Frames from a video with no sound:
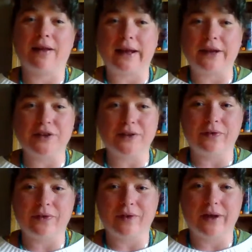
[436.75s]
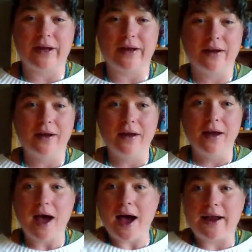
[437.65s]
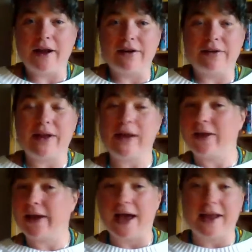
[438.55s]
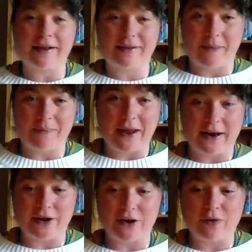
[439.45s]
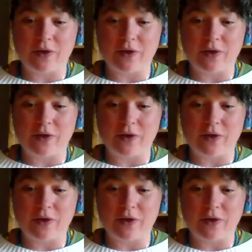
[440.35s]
Like, it just was like, I understand, like, I accept that in you.